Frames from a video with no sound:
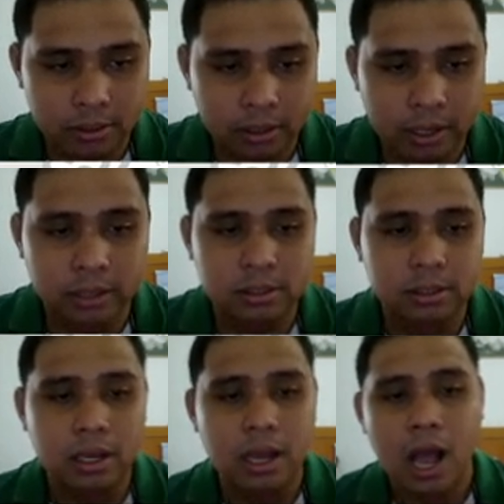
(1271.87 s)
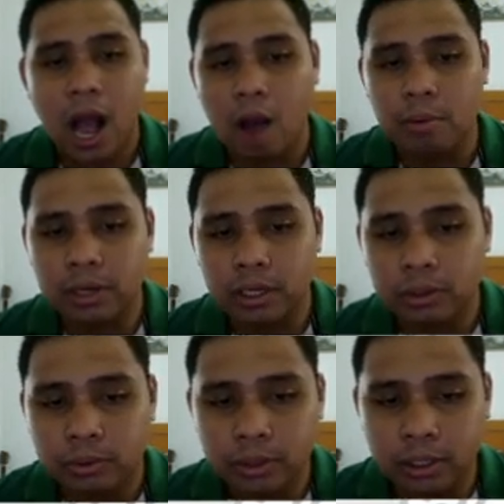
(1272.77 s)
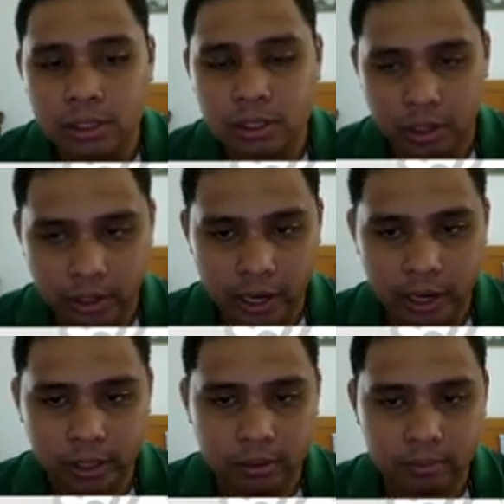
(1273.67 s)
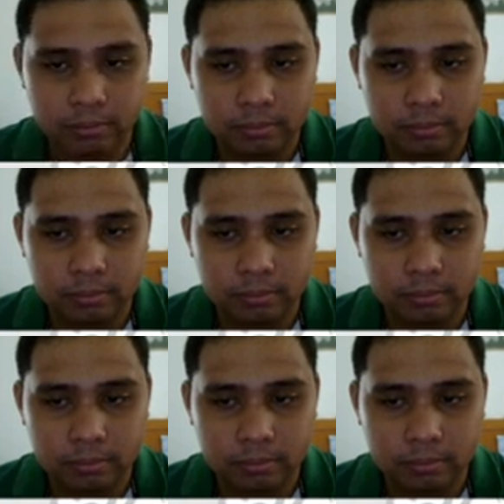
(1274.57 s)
Next, how many cookies are there?